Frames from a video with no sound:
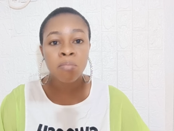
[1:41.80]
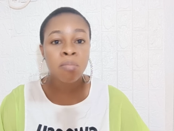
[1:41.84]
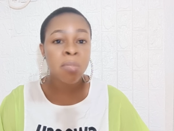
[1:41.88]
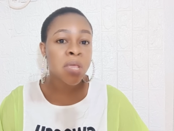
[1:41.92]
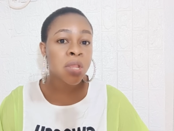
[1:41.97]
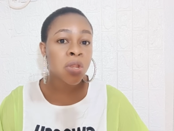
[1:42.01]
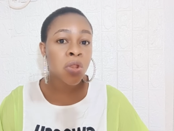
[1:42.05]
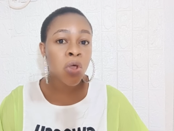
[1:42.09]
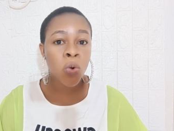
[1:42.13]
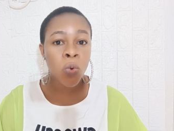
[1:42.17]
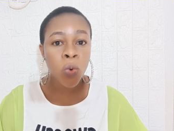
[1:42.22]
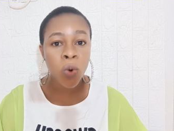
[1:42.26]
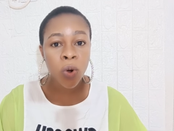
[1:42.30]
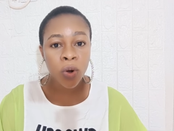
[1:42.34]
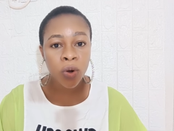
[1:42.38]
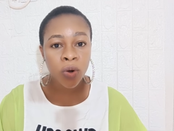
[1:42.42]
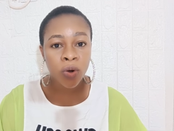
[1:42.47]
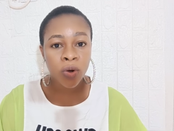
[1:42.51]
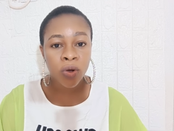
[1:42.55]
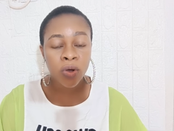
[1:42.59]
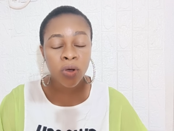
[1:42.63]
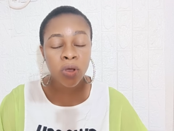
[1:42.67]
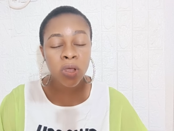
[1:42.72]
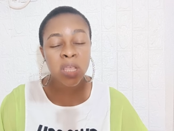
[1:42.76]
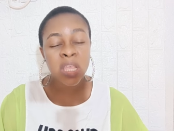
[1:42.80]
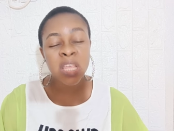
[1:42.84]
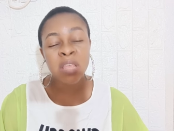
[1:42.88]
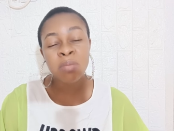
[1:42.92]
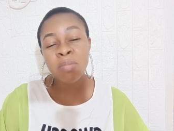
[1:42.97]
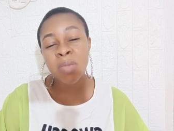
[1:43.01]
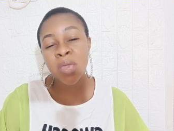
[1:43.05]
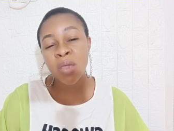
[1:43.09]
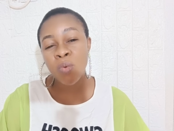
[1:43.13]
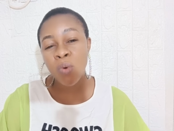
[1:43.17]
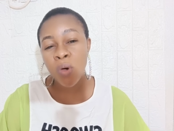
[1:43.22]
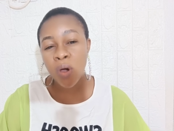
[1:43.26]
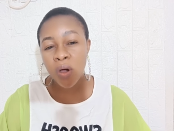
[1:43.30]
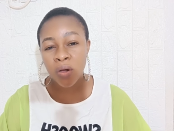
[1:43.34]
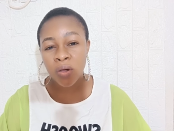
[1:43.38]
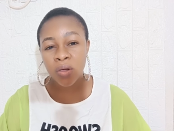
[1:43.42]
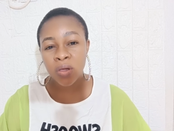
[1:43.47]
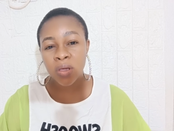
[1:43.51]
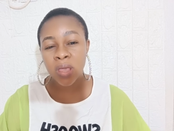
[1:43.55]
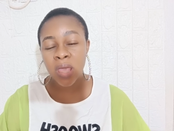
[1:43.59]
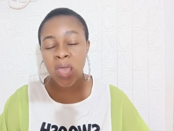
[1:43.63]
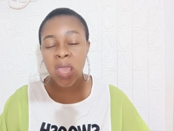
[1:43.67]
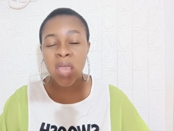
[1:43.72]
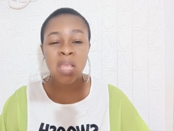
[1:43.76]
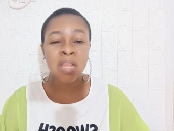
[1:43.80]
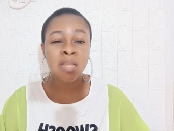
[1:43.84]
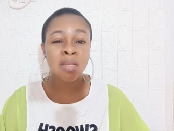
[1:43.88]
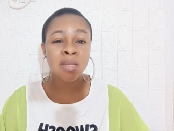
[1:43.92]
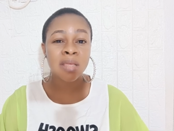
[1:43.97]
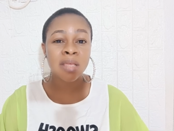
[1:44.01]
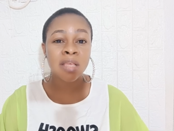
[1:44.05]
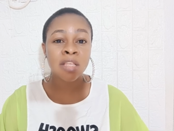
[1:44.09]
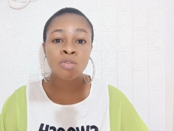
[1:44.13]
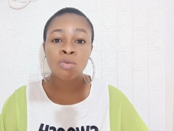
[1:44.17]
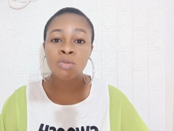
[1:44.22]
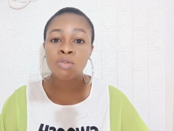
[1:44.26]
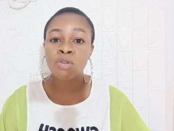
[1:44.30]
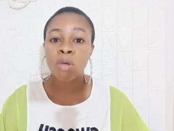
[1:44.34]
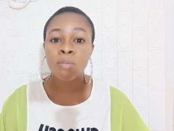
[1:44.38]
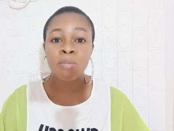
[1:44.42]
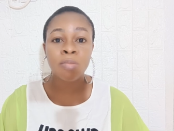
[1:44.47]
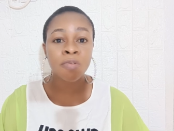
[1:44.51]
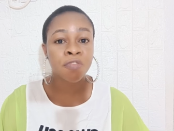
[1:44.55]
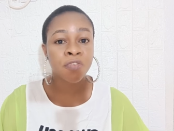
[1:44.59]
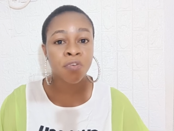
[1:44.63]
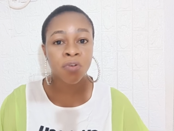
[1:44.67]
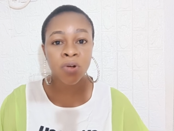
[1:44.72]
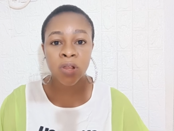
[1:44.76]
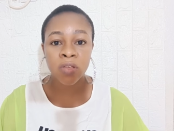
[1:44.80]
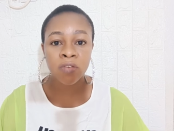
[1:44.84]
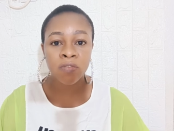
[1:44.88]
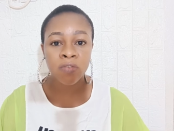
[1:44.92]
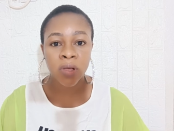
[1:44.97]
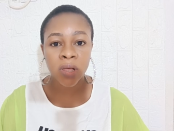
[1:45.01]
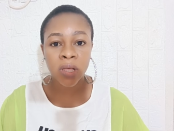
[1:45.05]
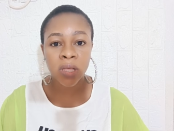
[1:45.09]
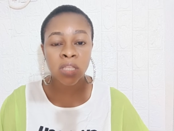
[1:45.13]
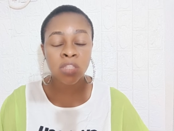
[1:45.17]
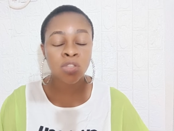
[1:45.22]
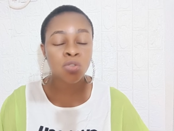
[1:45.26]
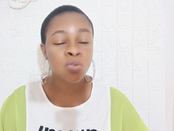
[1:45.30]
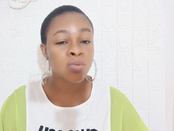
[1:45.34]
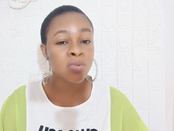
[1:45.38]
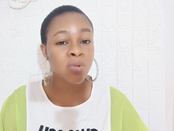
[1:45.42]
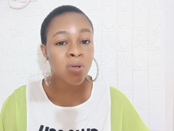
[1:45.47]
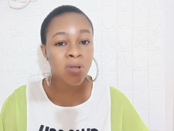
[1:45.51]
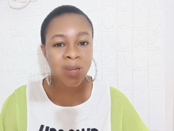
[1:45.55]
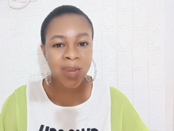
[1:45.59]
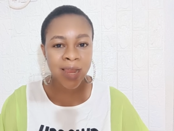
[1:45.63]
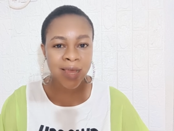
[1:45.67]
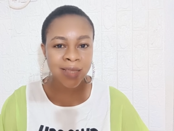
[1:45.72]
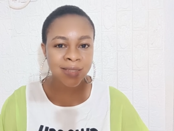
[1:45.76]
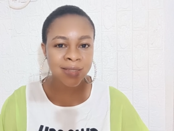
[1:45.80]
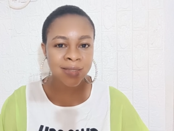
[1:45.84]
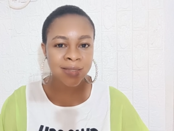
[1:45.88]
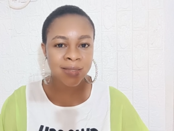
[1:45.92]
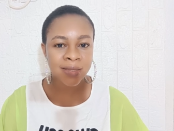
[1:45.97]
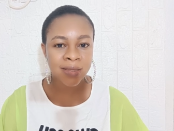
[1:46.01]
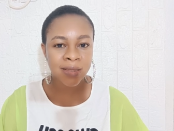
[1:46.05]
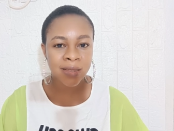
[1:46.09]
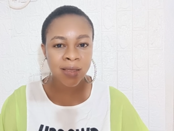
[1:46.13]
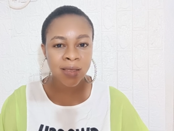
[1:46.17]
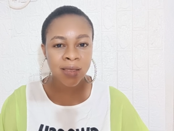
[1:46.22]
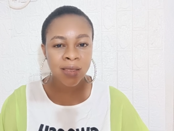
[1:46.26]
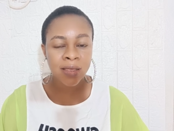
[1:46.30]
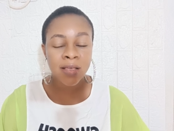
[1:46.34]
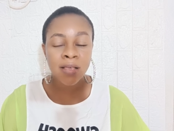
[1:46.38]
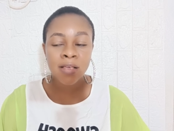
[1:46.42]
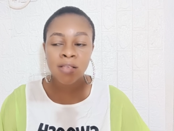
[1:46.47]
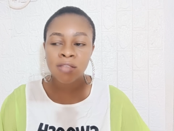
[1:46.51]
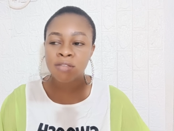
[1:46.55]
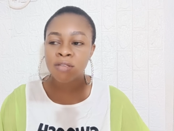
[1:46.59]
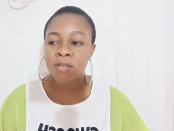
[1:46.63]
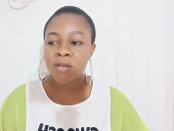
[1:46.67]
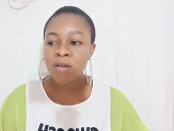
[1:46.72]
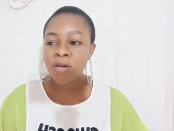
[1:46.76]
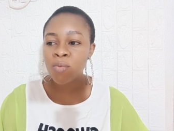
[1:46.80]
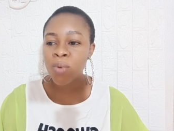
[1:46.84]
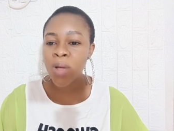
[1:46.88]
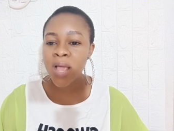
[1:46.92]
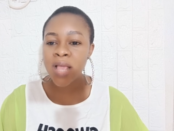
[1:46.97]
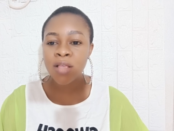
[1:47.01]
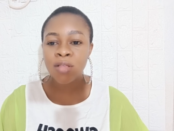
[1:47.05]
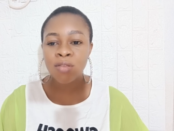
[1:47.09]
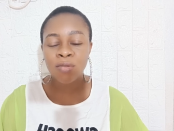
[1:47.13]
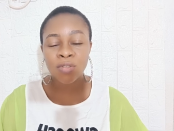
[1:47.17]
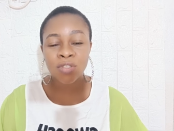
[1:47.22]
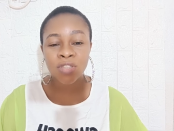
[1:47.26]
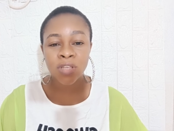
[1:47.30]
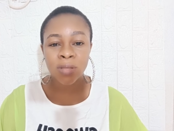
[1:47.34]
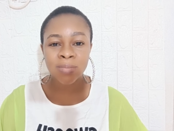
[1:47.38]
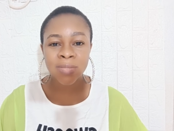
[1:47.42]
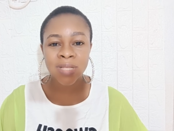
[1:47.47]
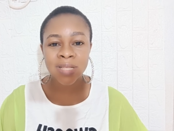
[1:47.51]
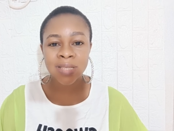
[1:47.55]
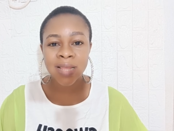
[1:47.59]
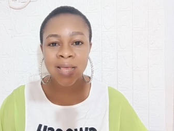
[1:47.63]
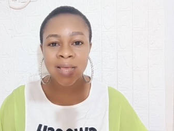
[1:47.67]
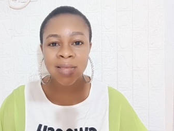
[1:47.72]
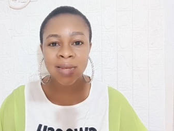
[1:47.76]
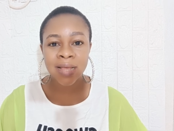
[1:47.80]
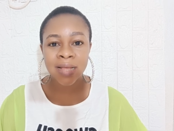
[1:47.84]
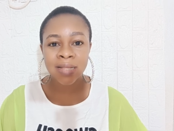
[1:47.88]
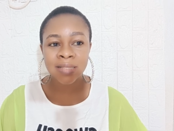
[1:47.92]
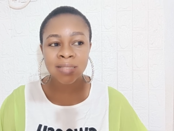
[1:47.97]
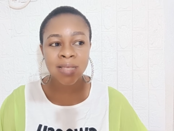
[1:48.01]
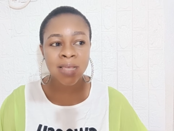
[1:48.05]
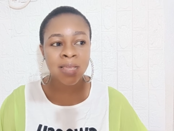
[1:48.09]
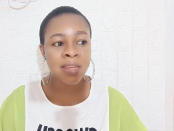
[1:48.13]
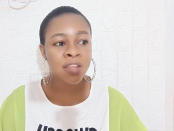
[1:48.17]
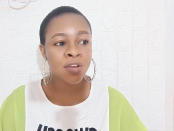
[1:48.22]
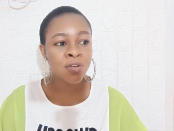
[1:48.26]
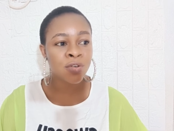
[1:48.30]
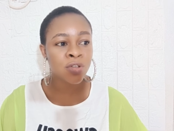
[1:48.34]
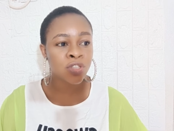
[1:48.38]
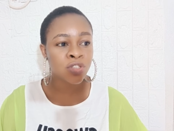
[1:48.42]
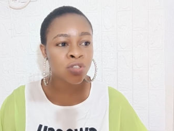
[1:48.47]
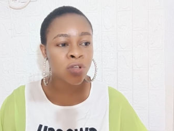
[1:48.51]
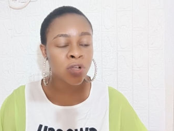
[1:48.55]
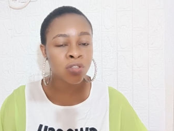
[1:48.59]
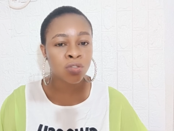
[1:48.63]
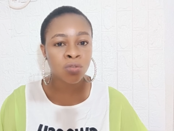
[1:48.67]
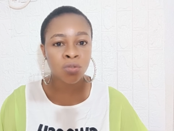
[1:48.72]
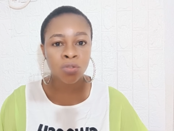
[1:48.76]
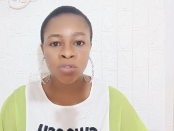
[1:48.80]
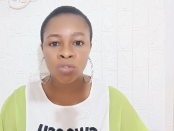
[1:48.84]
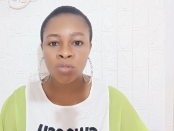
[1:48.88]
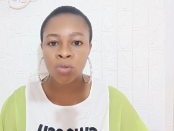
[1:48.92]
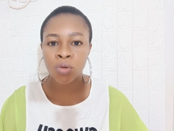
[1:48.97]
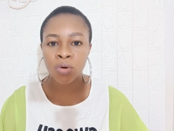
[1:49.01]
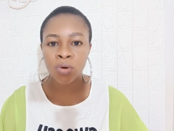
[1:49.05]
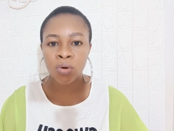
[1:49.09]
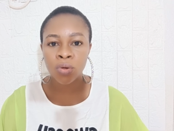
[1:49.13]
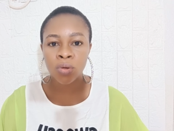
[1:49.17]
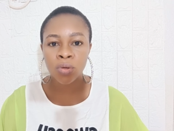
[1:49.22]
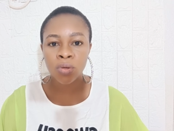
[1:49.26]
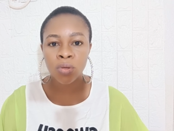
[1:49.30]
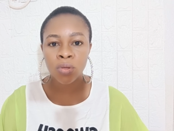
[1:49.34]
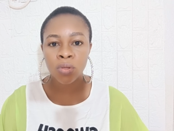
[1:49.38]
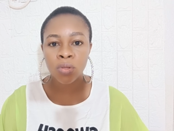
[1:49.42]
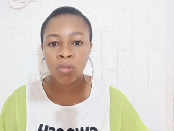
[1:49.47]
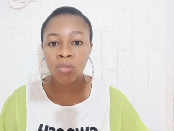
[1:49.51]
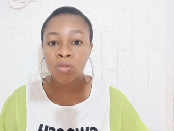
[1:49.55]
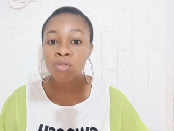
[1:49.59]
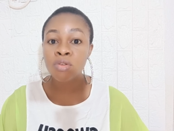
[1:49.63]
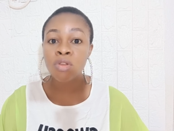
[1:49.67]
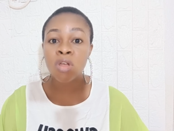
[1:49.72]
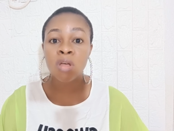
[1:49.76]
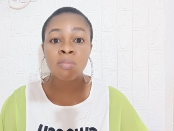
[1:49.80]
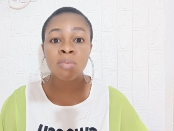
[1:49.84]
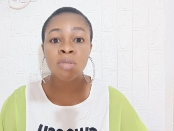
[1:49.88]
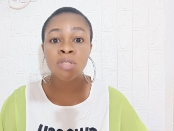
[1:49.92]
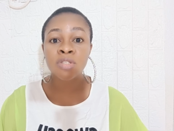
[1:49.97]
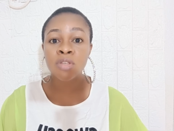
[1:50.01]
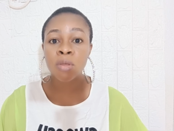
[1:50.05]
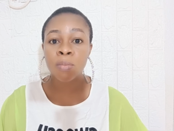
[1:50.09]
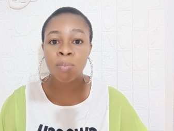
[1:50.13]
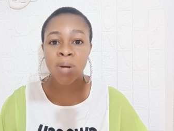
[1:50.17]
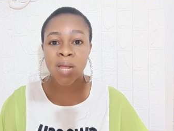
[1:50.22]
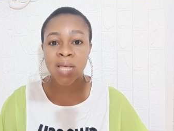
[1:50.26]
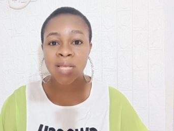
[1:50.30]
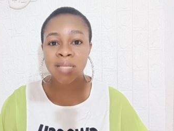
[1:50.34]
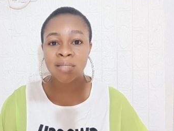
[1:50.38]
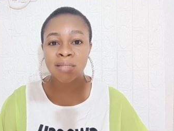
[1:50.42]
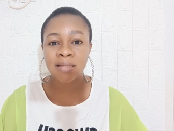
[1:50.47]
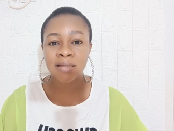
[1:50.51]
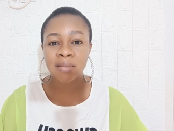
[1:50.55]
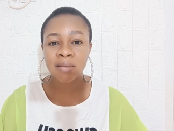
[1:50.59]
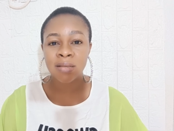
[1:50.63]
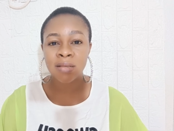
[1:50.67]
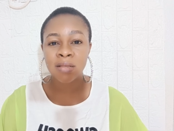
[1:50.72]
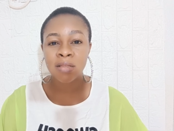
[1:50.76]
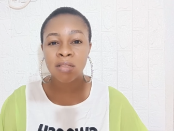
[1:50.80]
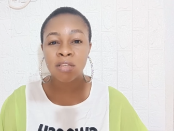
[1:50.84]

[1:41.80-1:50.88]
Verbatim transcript: may not work. It may work and it will not be forever. It will not last. So when you do something like that and you resort to sorrow, do not be surprised.